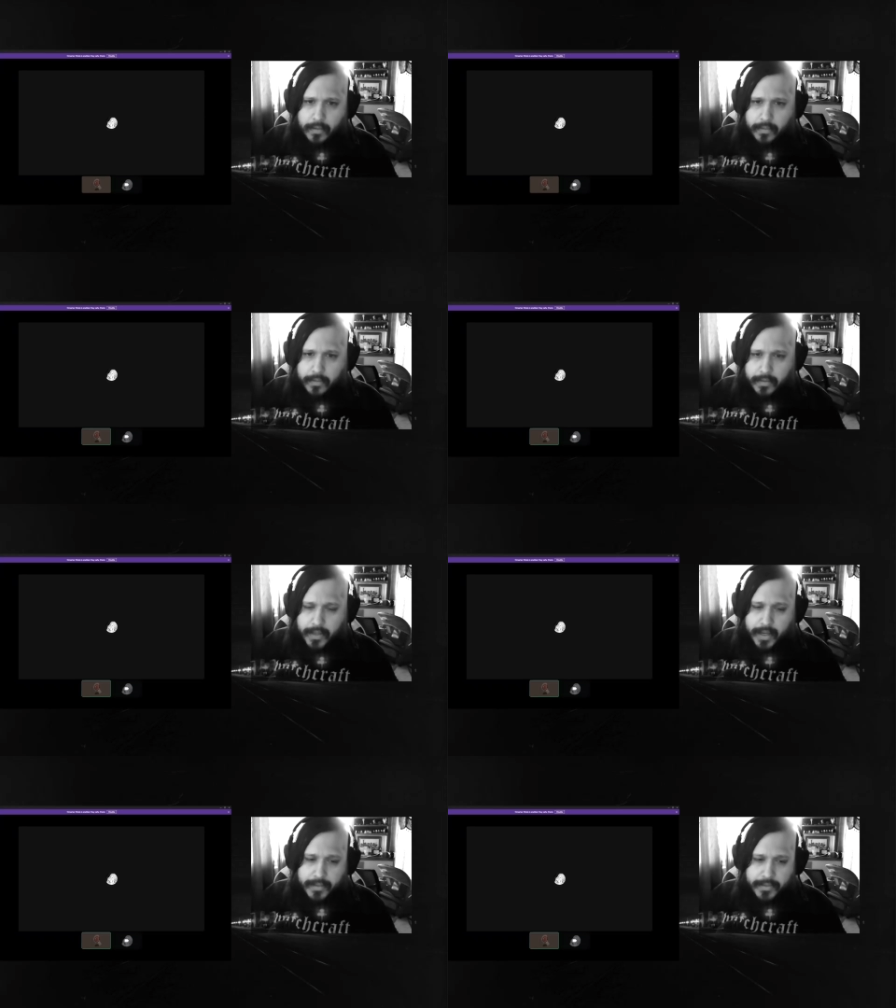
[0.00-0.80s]

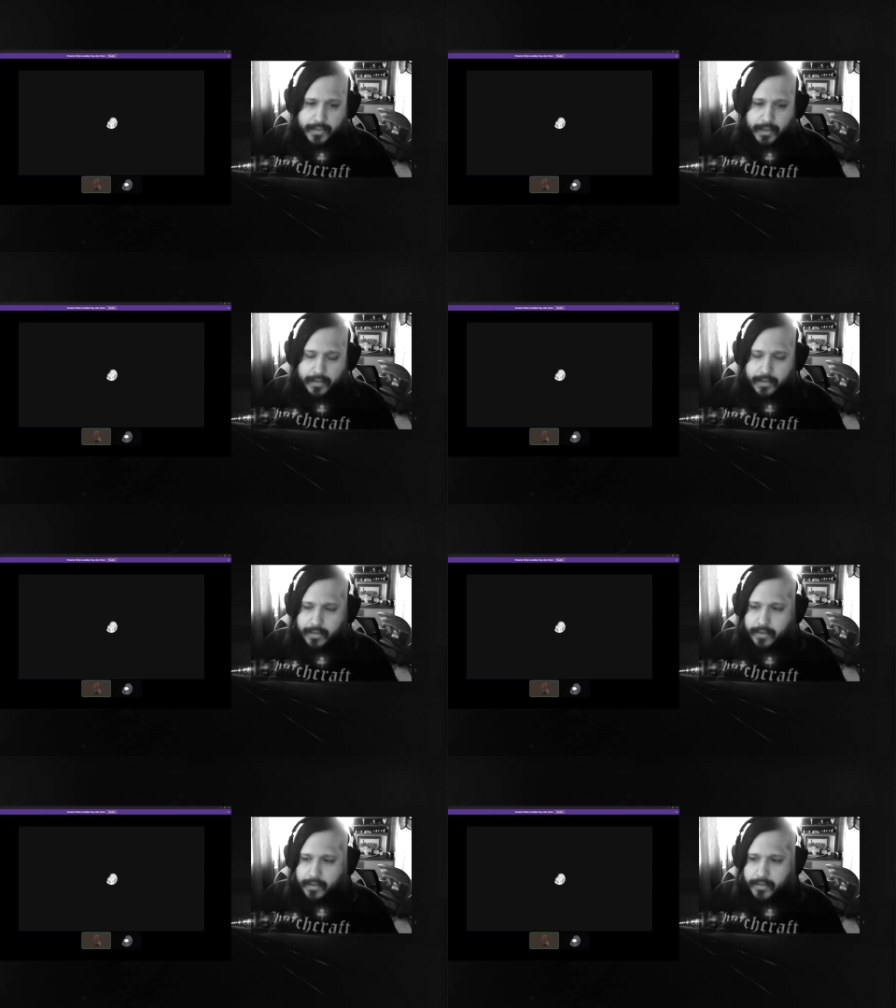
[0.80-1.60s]
Yes. Like,
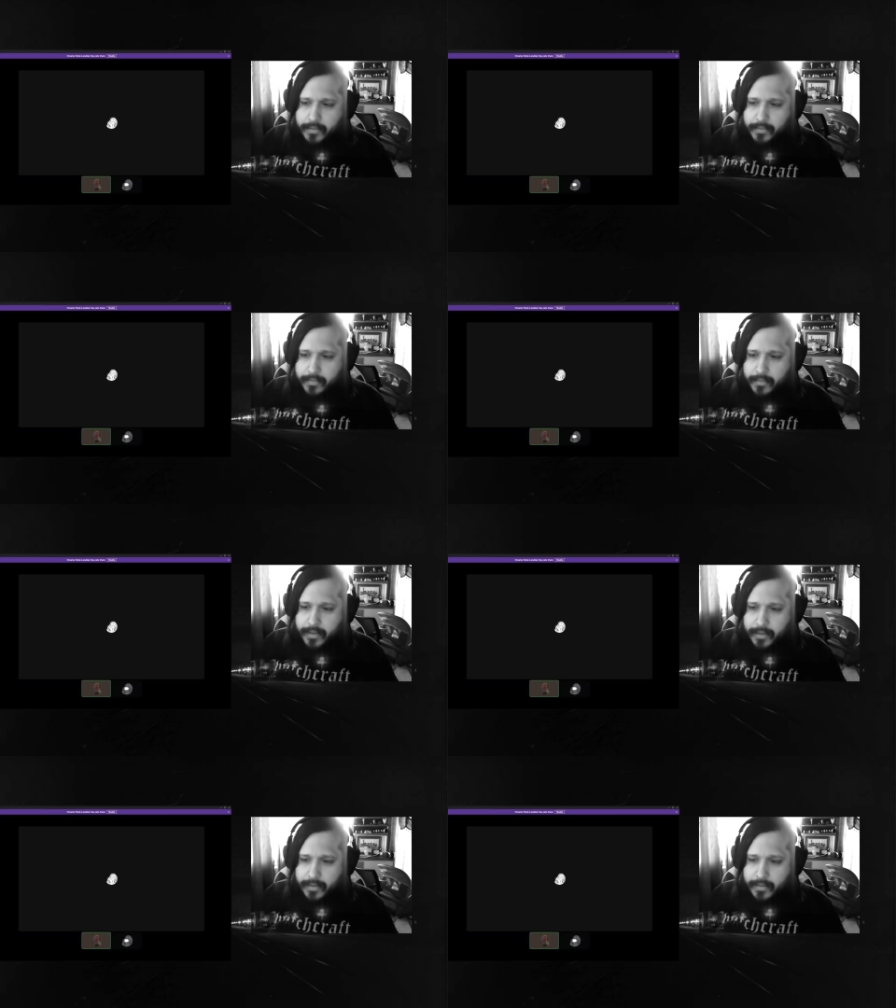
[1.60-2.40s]
uh, are you
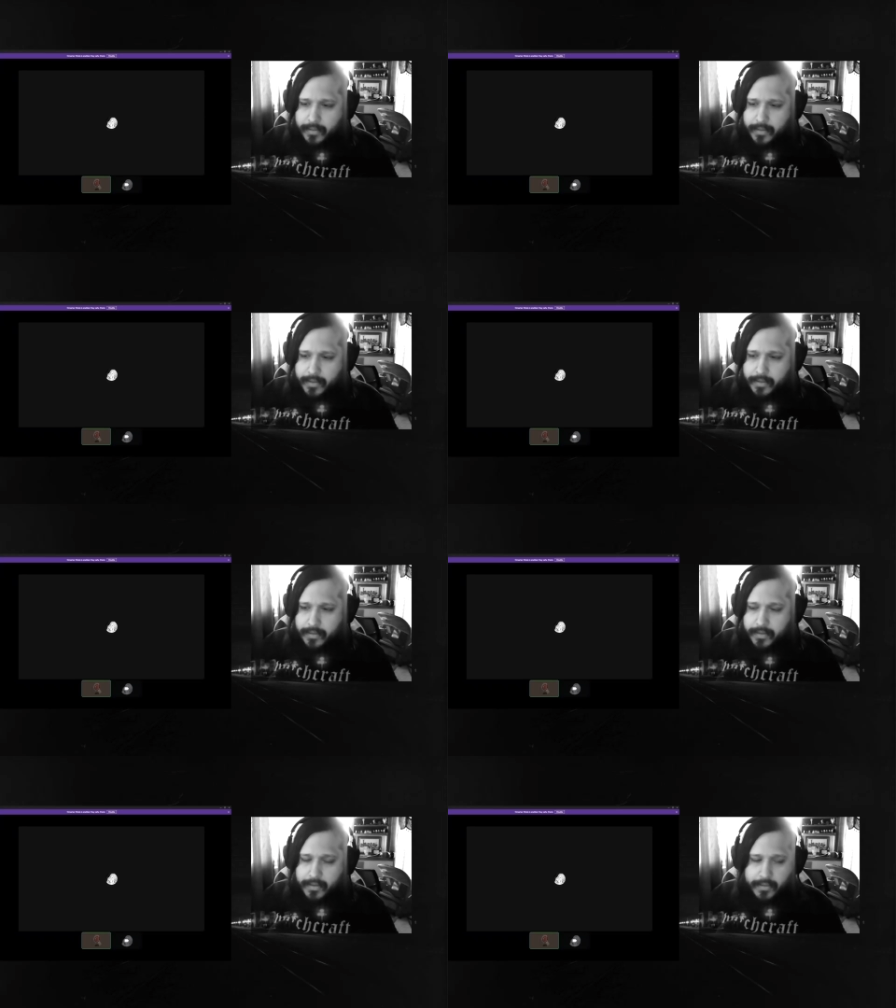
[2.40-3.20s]
like it,
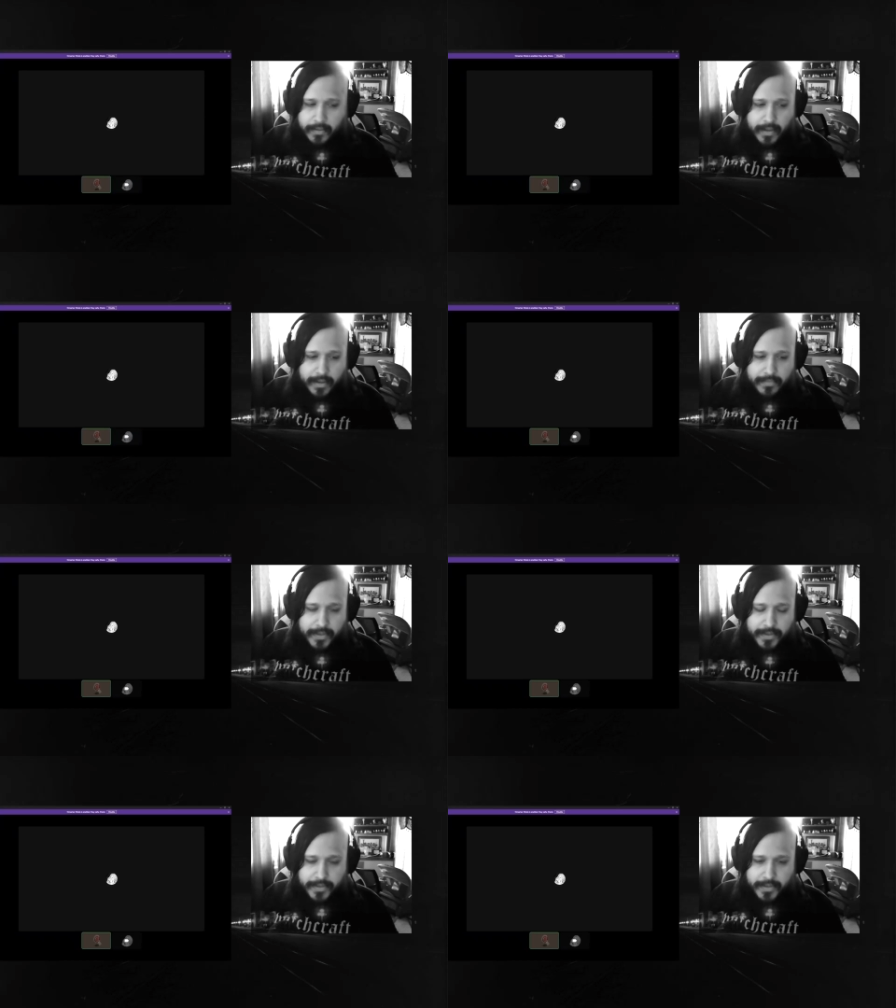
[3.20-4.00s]
you know, do you have
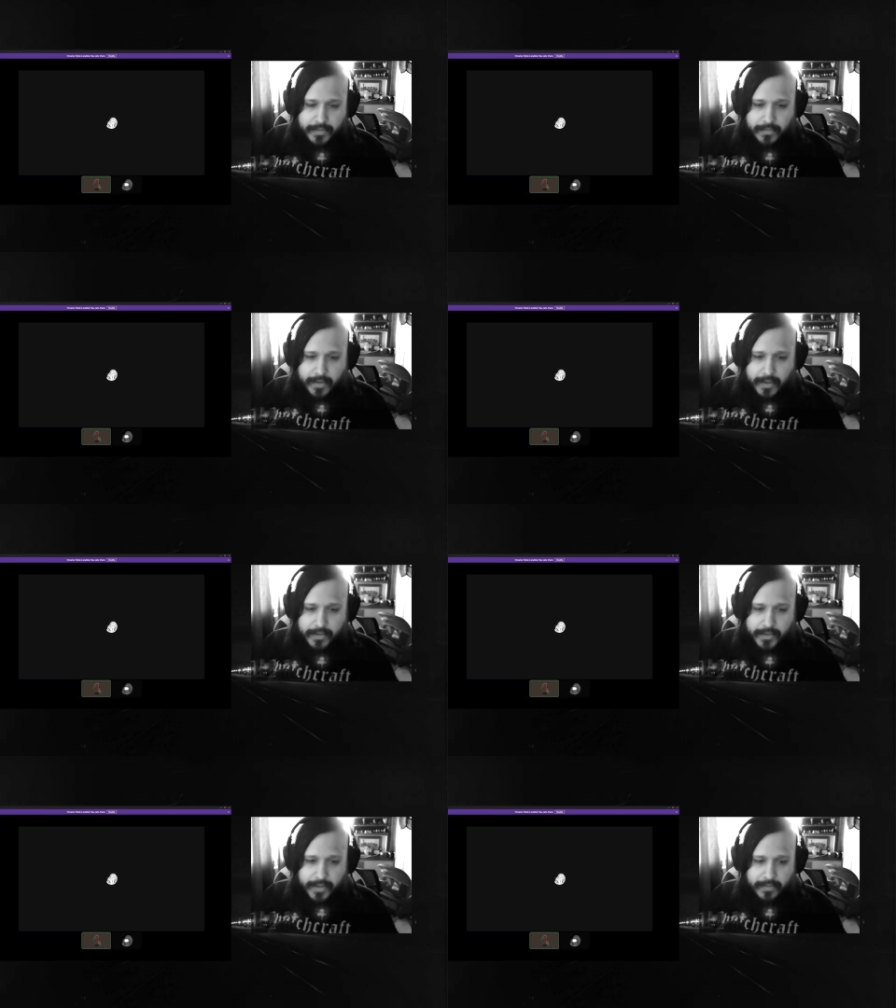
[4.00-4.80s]
dishes unwashed,
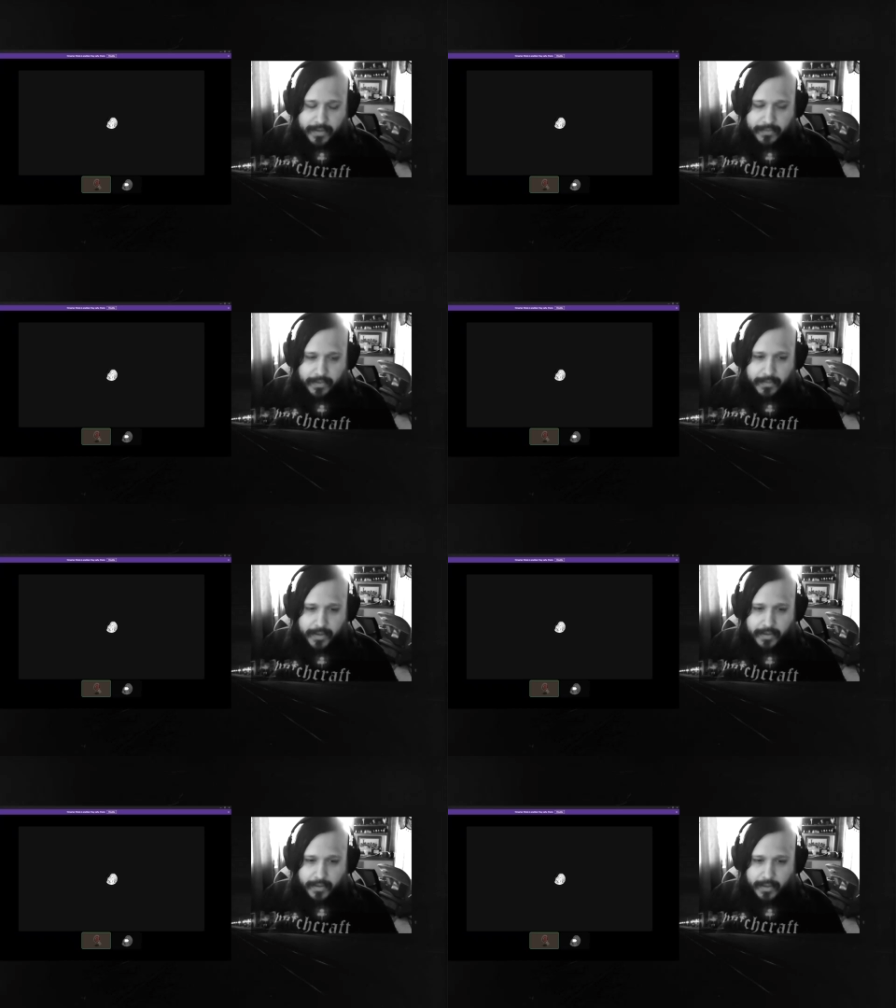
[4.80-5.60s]
stuff
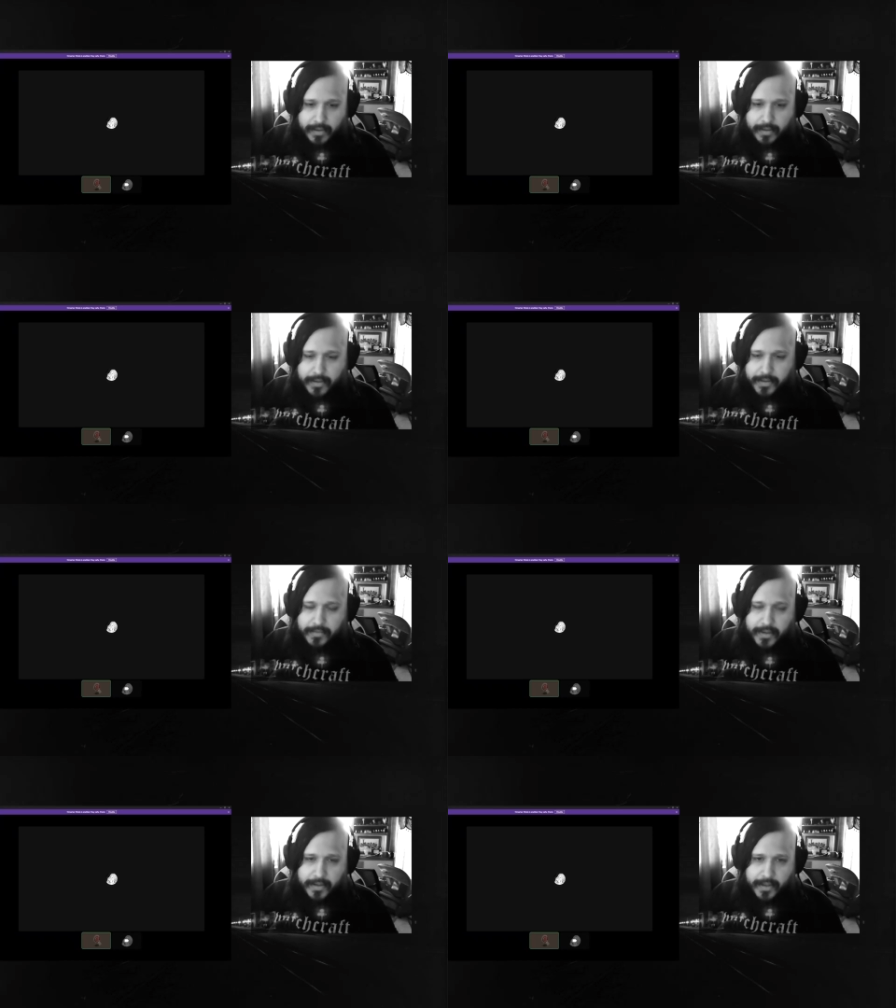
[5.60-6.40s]
everywhere? Like, do you
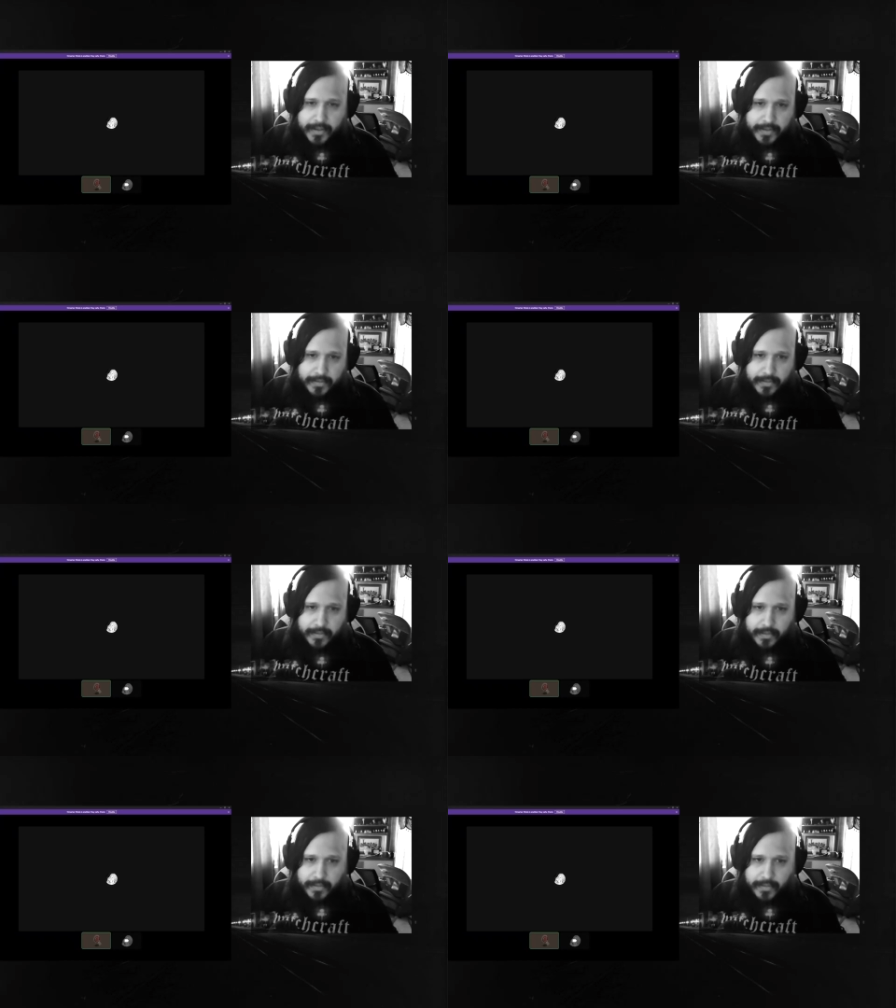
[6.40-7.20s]
neglect your
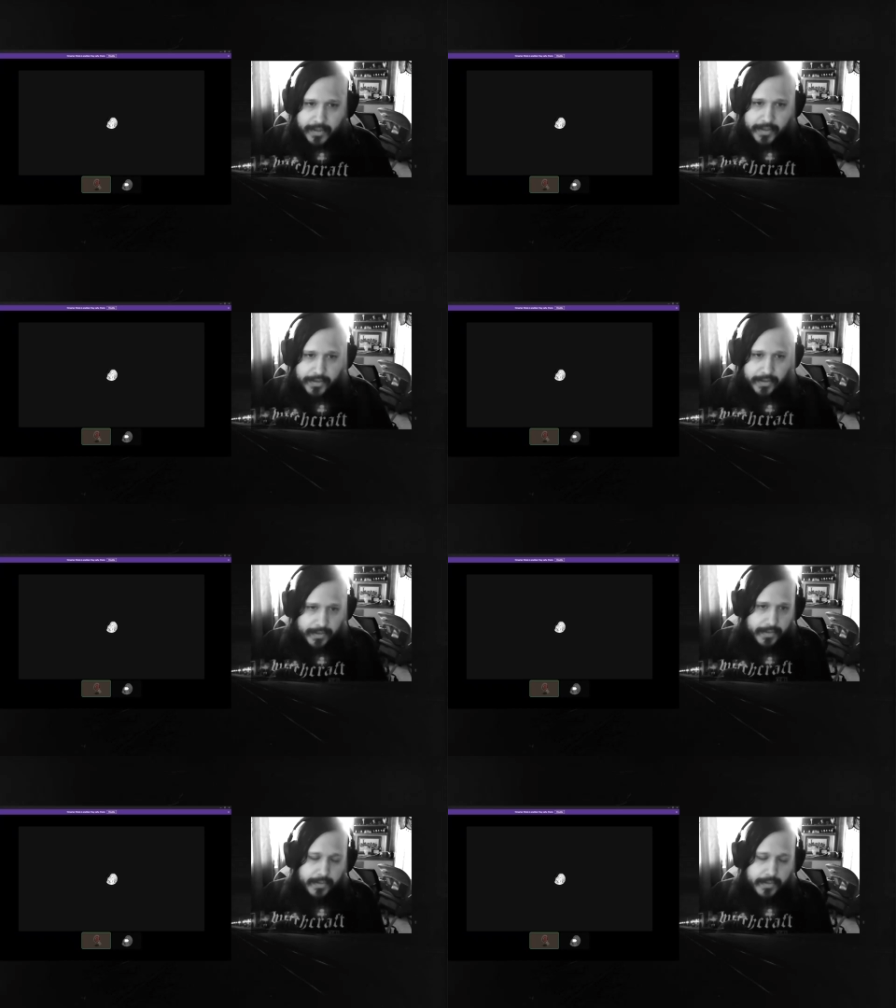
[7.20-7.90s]
your conditions?